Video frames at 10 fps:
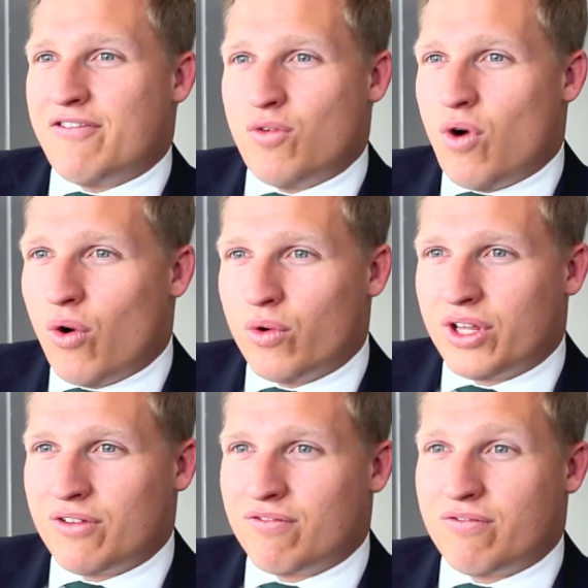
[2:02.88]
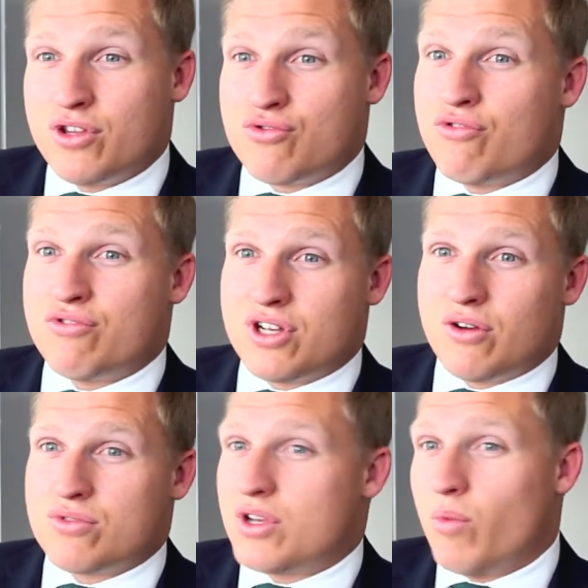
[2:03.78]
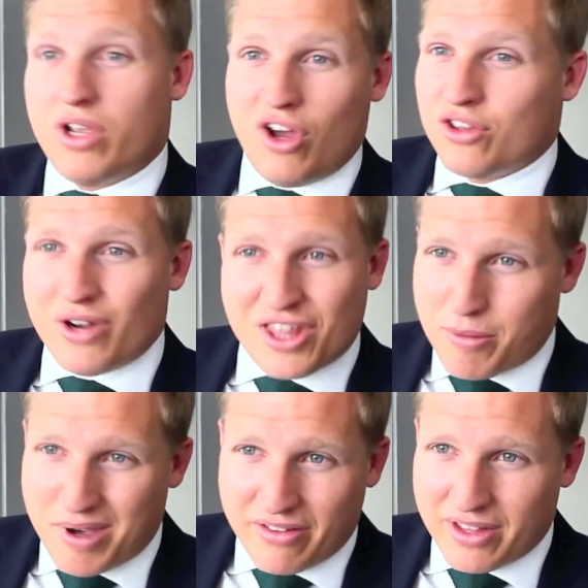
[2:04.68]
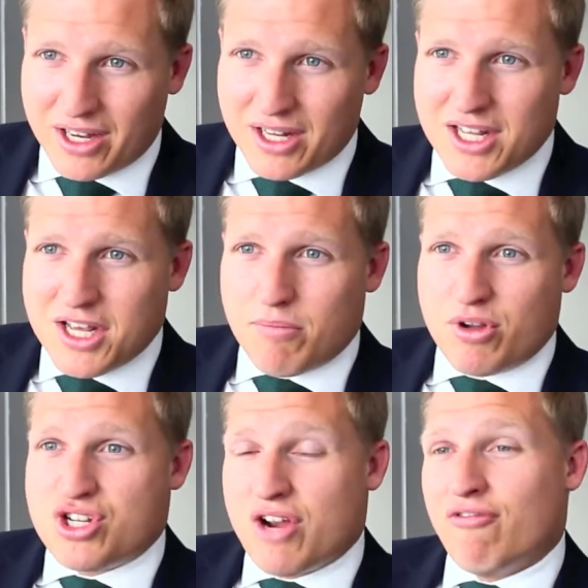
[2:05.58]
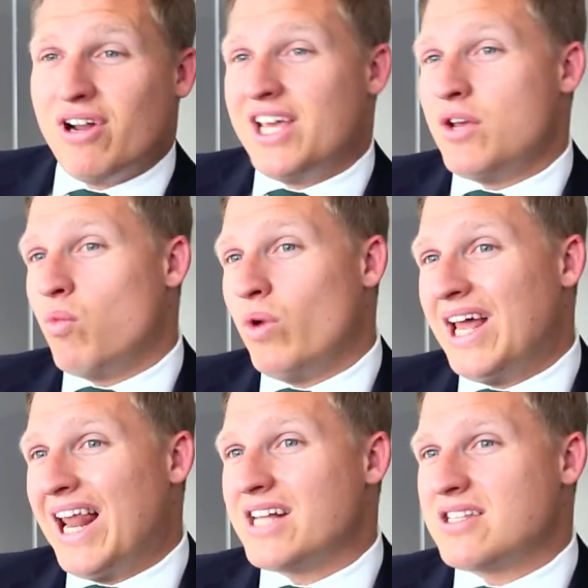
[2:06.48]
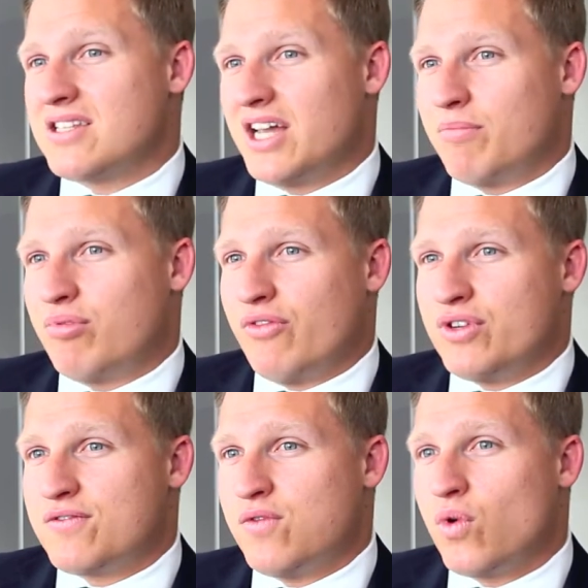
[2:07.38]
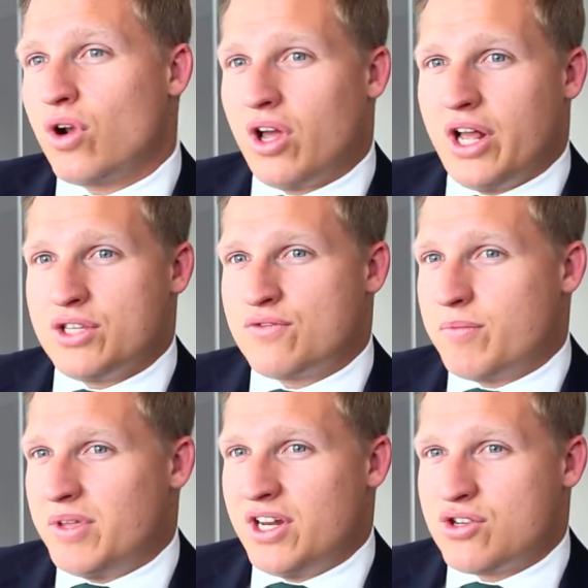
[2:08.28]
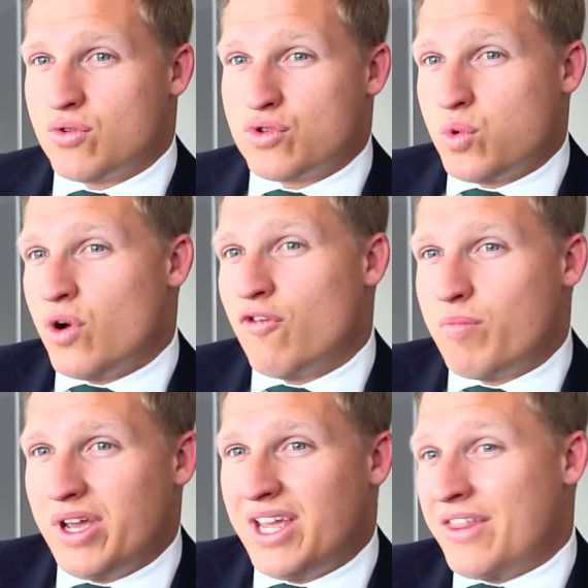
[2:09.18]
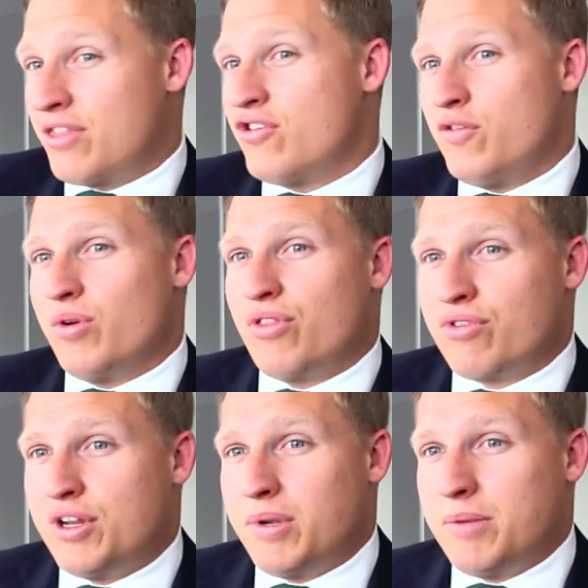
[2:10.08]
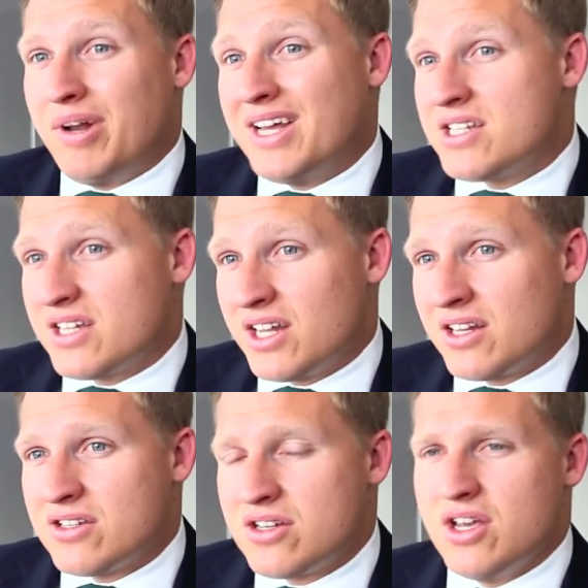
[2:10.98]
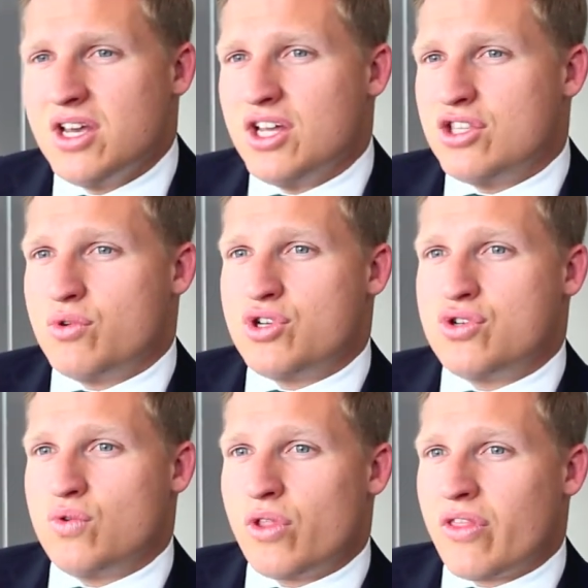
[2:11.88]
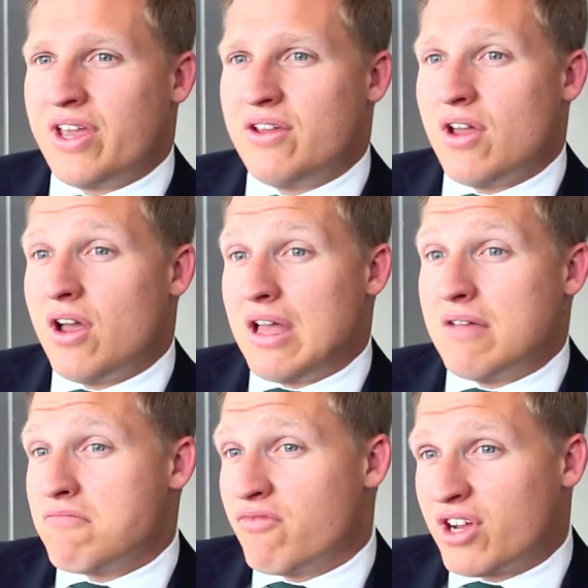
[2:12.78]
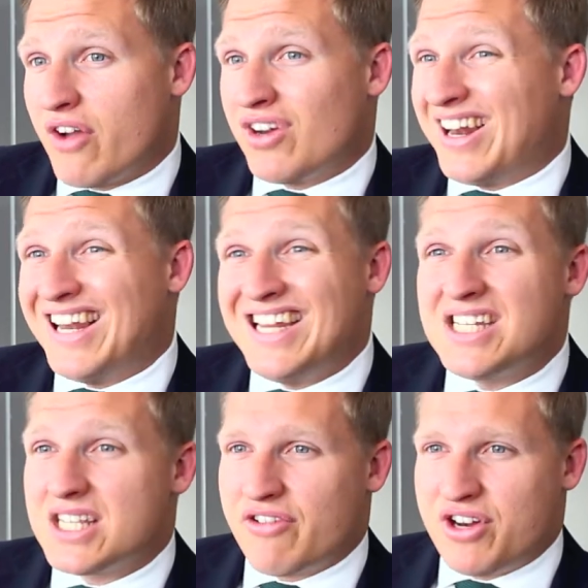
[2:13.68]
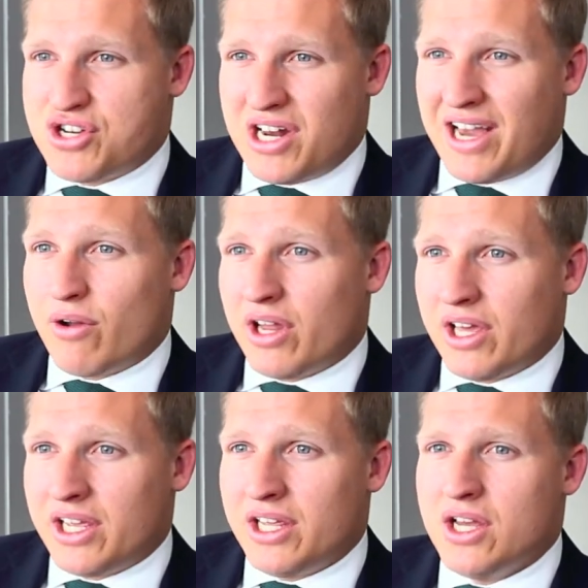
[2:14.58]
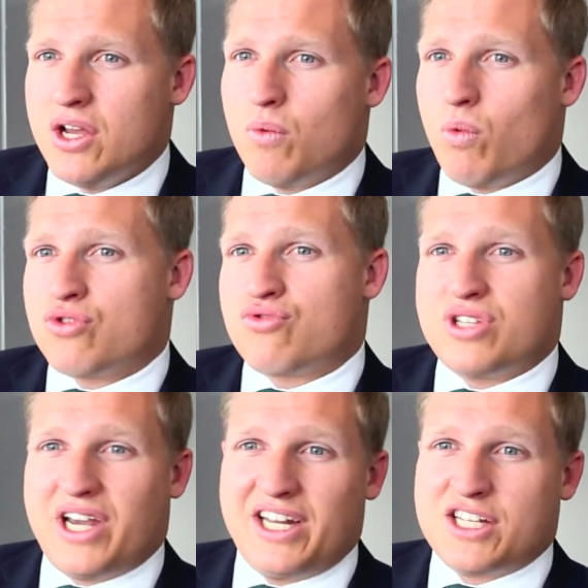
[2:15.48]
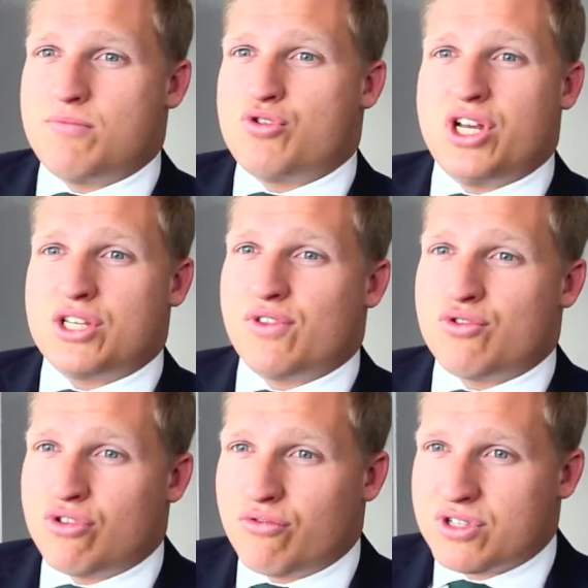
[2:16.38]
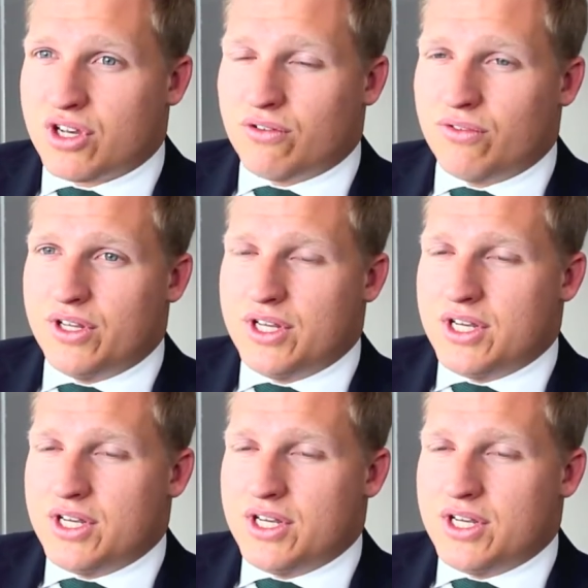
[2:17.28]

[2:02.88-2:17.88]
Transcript: full holding for the drill results, and we can't do anything about that. But generally, we elect to take profits for clients from the initial 12p and 2.3p placings to ensure that they recovered at least their initial outlay whilst retaining some shares for the drill result.